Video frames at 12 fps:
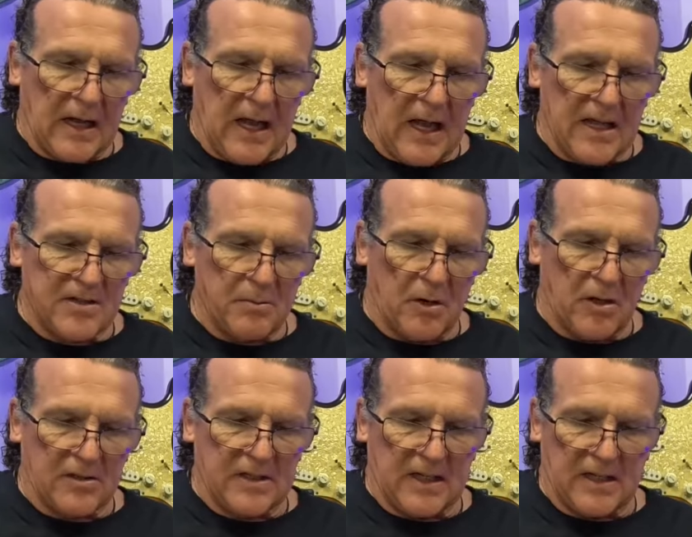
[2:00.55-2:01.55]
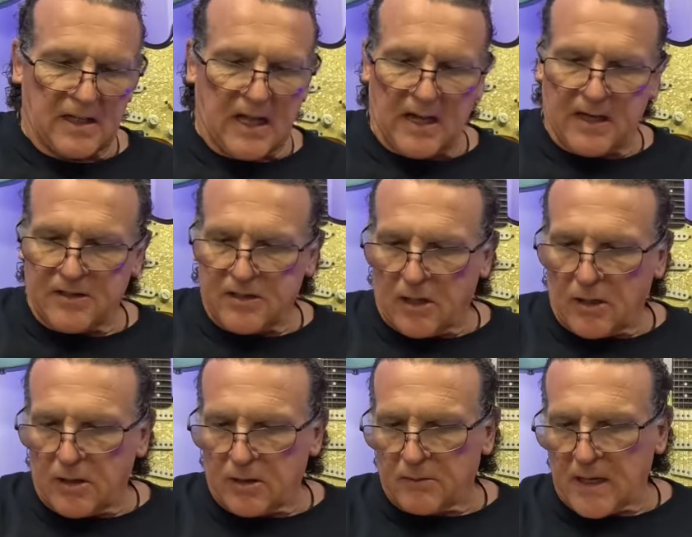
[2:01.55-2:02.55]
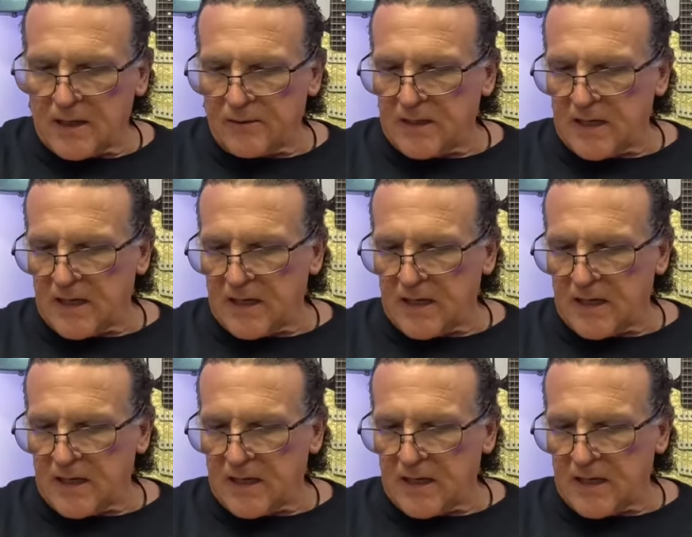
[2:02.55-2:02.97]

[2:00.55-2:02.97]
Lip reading: of hash marks in it, kind of dull around the